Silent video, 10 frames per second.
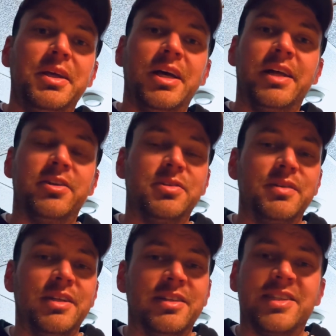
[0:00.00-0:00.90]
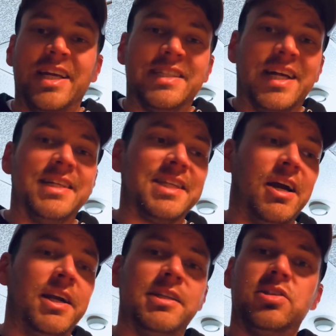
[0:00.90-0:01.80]
It's saying it's not scary
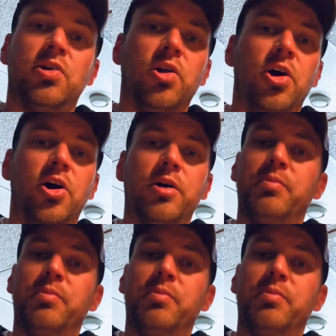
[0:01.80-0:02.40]
and it's too long.